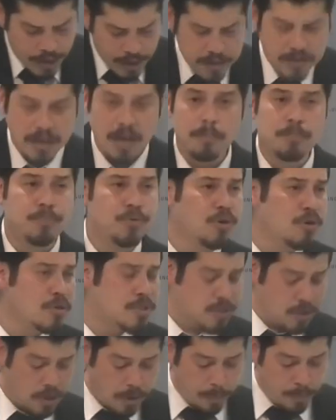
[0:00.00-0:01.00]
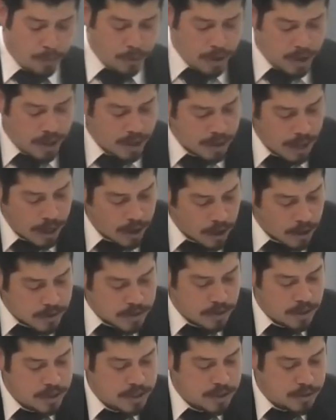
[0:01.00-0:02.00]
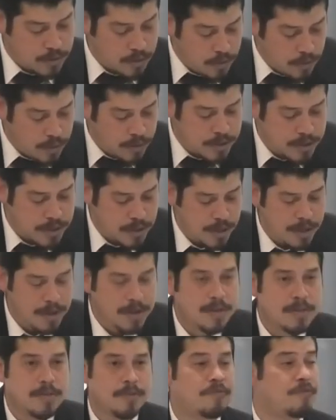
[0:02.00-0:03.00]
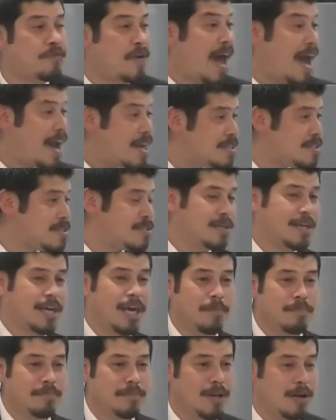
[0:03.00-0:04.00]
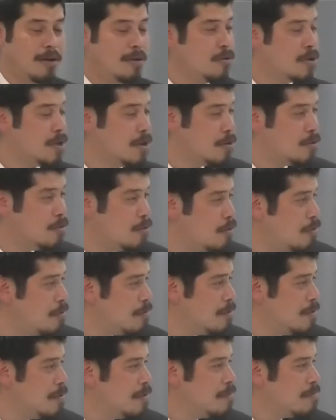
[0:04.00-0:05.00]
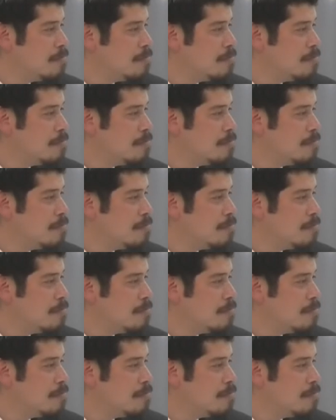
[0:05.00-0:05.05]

the abuse or the bullying that goes on in schools, the fads to keep, you know, looking cool.